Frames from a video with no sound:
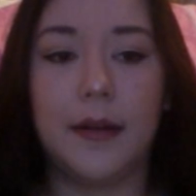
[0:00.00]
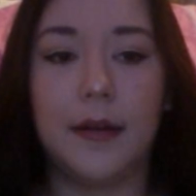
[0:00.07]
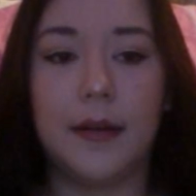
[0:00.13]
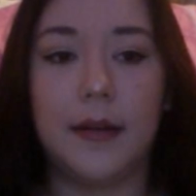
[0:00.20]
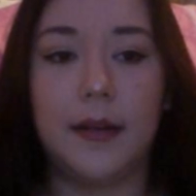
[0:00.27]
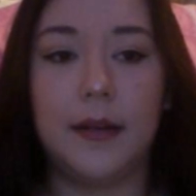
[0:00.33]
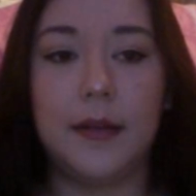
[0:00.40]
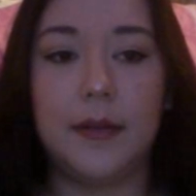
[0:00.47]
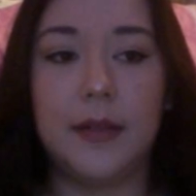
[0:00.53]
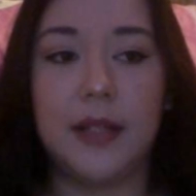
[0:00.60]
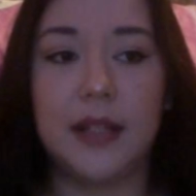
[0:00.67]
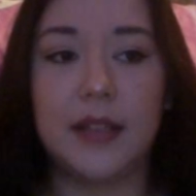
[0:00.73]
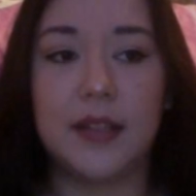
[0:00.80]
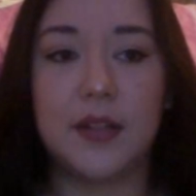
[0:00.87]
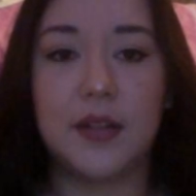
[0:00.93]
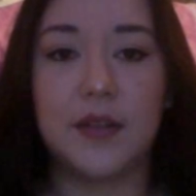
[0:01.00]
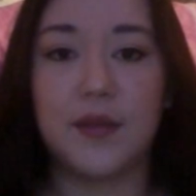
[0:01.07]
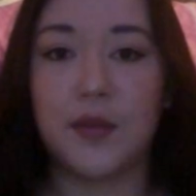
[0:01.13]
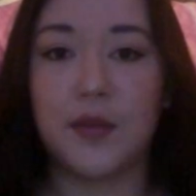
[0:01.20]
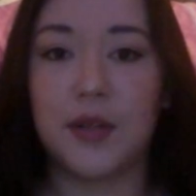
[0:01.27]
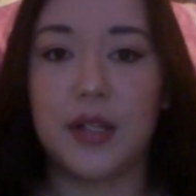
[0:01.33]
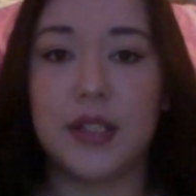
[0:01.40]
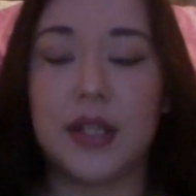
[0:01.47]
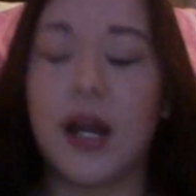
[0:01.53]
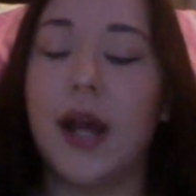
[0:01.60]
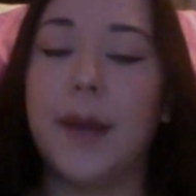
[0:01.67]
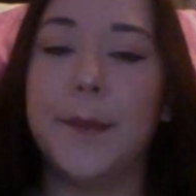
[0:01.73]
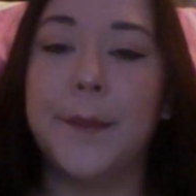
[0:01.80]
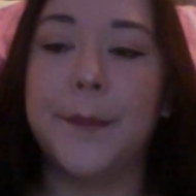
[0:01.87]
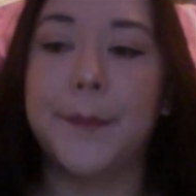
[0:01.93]
you only get to choose 4 at a
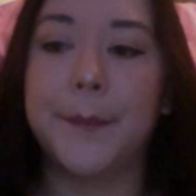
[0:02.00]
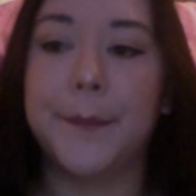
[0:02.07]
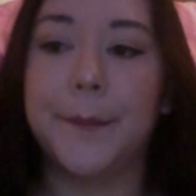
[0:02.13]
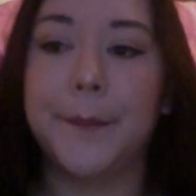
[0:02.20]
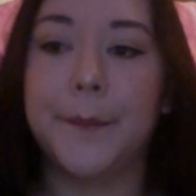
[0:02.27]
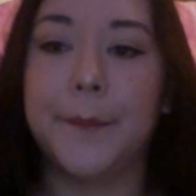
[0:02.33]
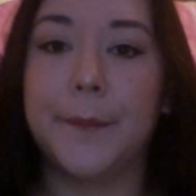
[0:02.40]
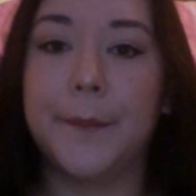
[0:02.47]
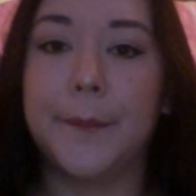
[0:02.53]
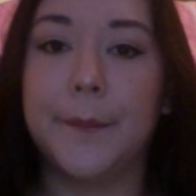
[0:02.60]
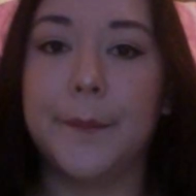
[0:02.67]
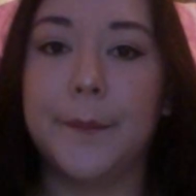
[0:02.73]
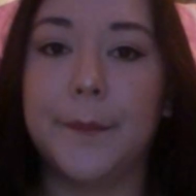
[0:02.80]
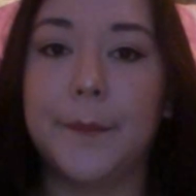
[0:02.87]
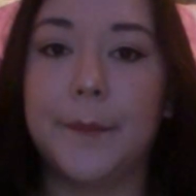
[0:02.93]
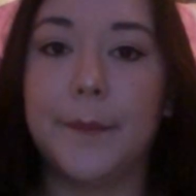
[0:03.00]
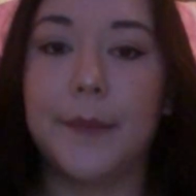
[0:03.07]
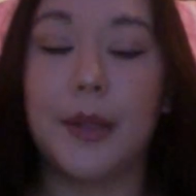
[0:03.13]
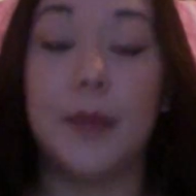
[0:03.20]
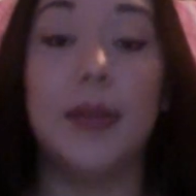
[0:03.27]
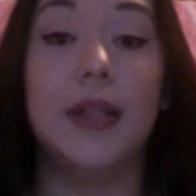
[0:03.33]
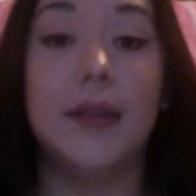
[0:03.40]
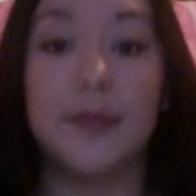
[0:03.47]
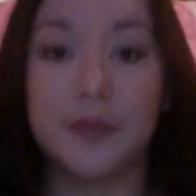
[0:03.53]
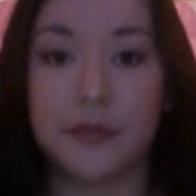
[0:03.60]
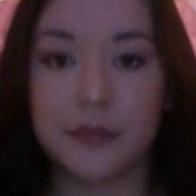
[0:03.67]
time. I mean,